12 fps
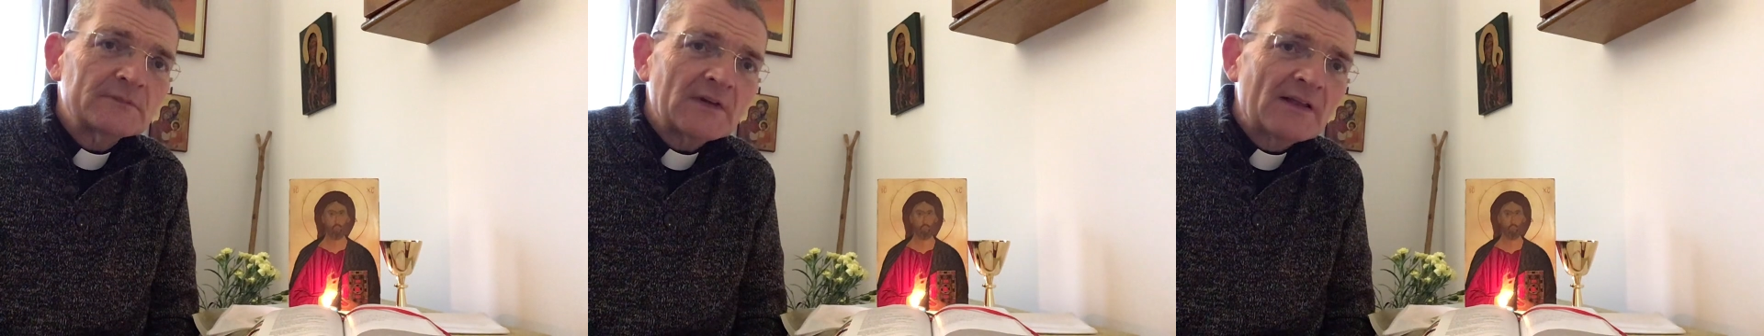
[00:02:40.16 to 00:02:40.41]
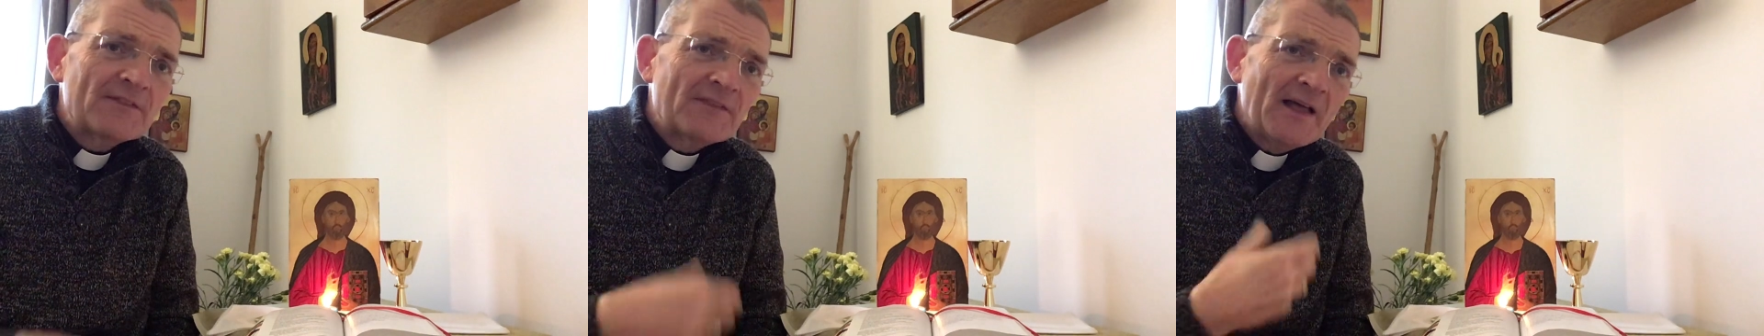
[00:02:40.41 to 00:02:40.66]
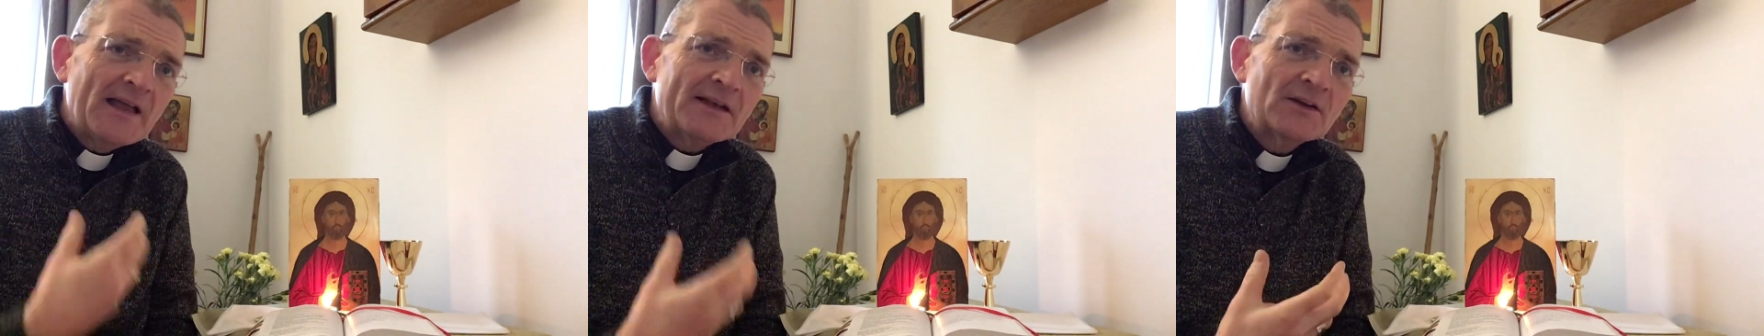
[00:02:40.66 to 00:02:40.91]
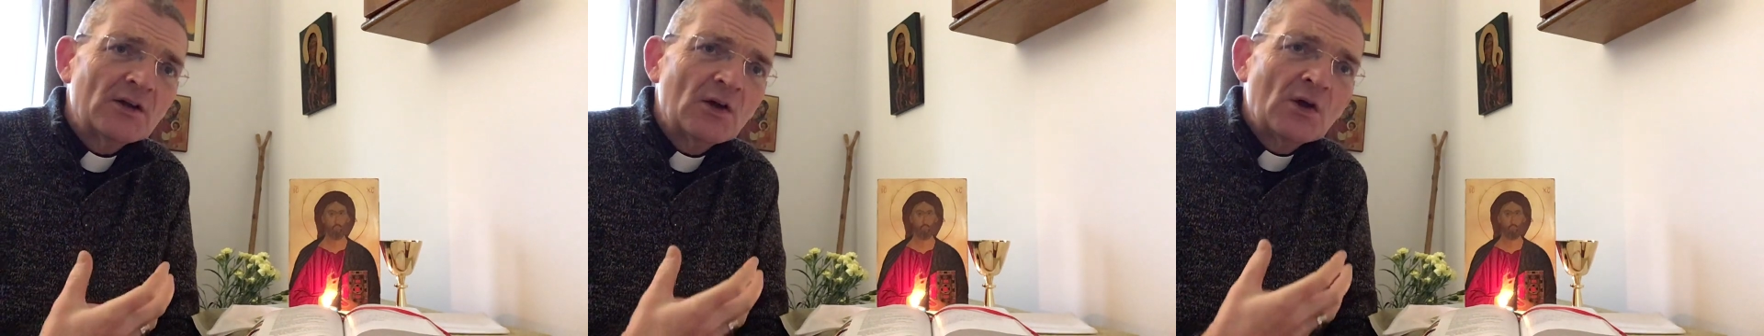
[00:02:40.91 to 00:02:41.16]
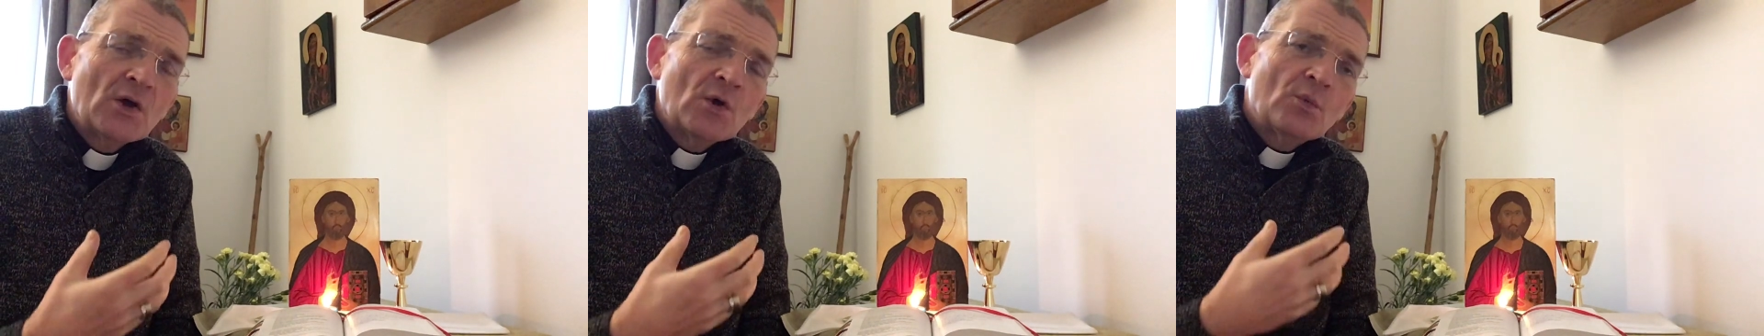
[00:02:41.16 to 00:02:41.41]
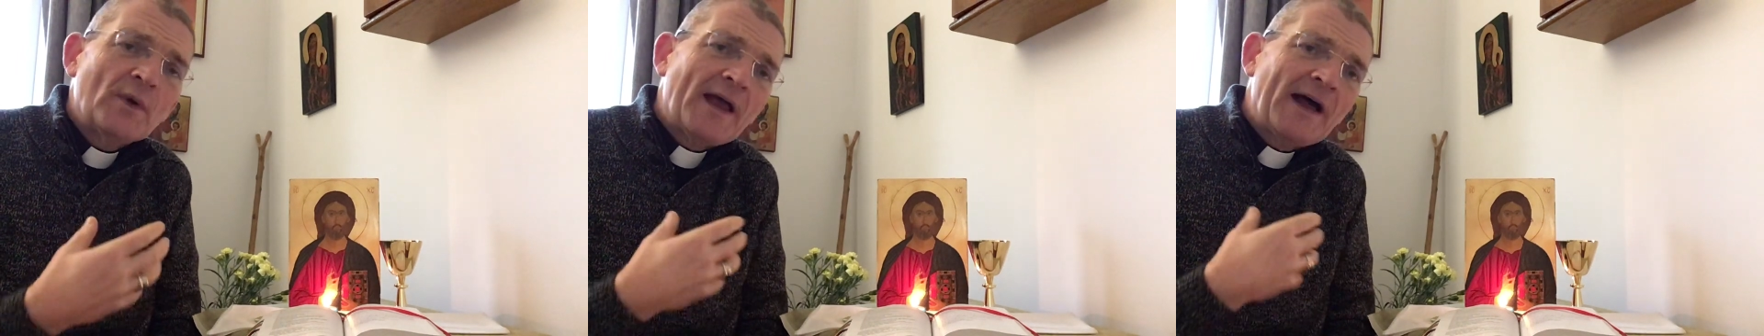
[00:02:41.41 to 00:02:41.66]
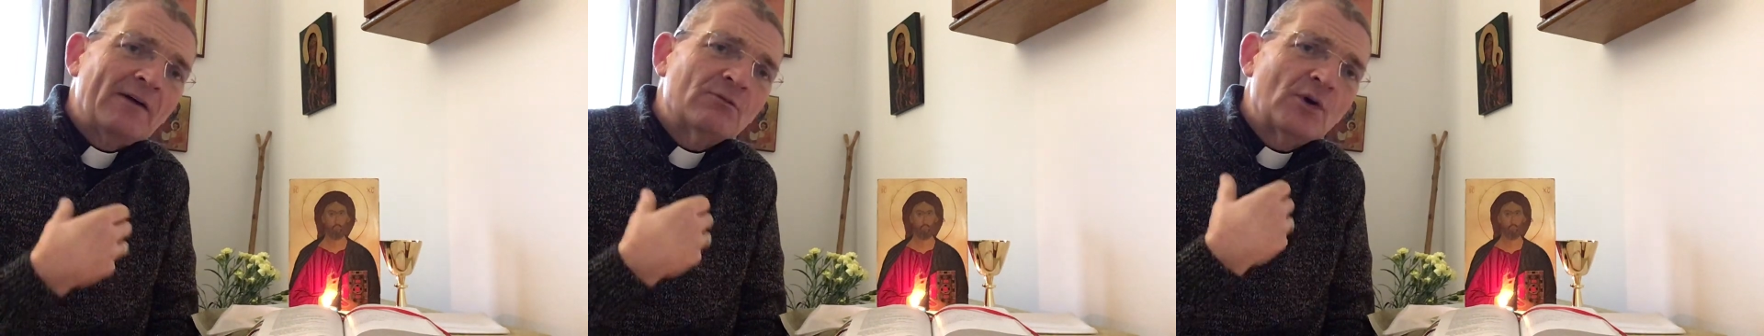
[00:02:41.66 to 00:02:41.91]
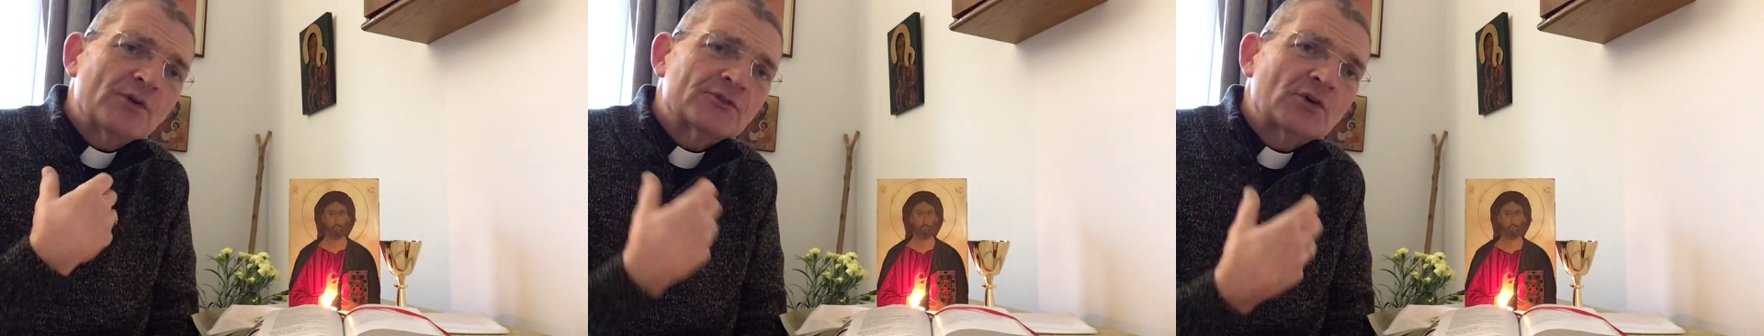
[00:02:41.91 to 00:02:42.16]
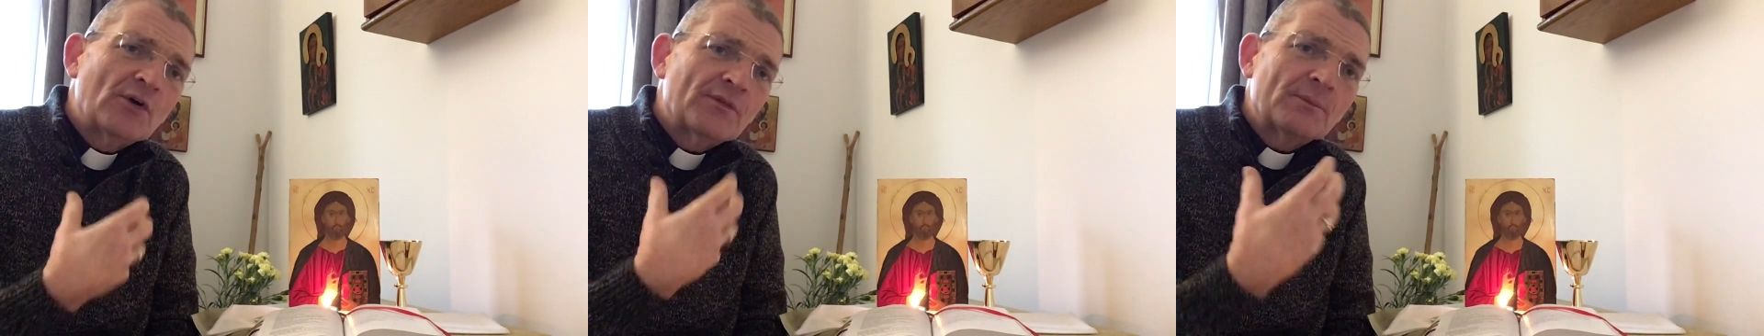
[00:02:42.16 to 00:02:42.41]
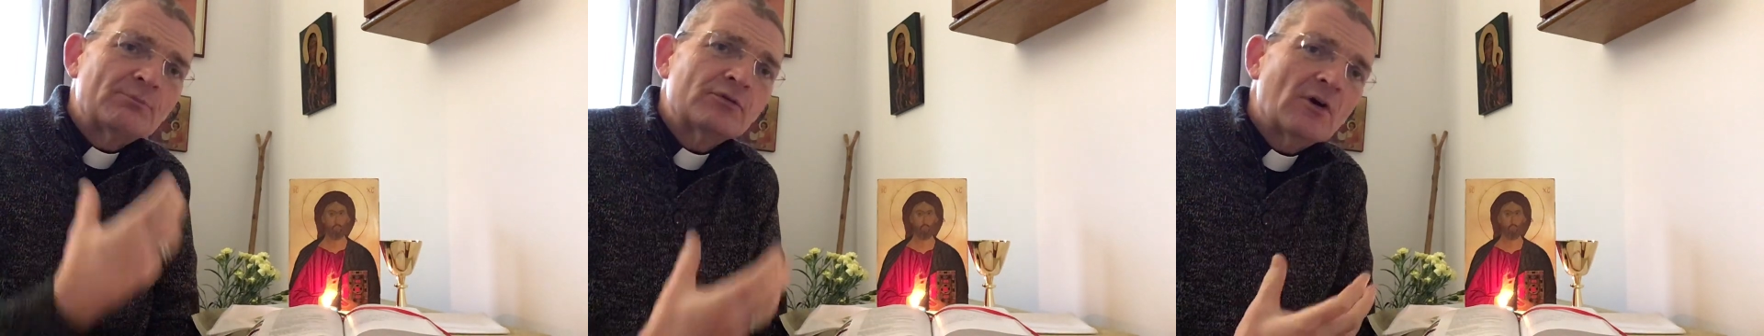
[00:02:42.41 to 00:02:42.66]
And then we have what's called the